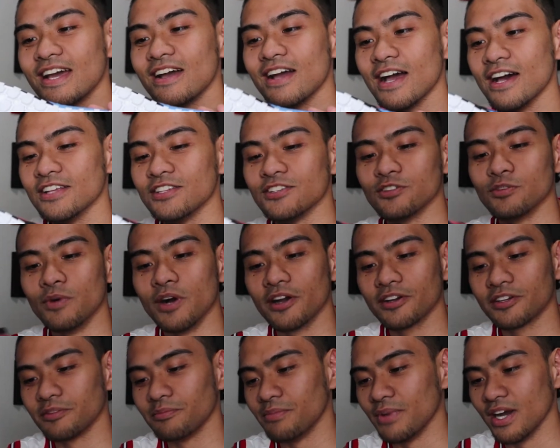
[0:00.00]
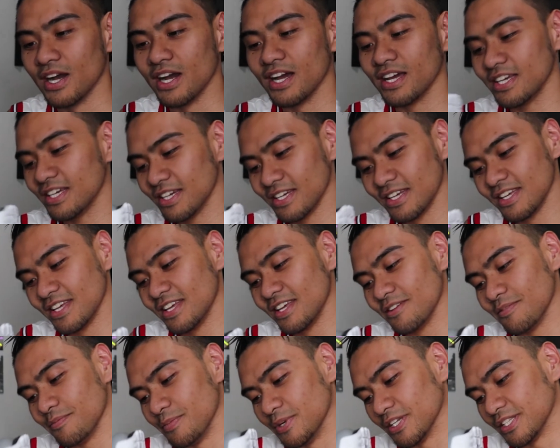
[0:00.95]
as you're walking by.
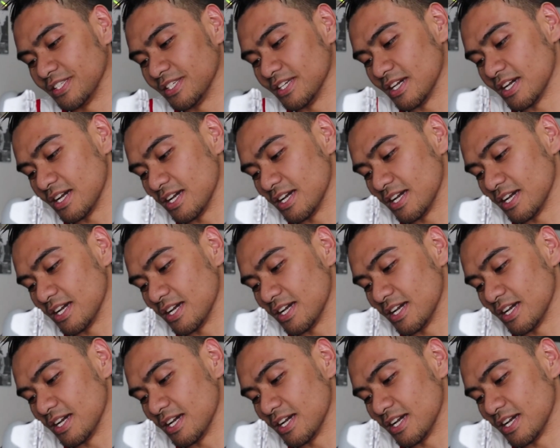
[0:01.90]
But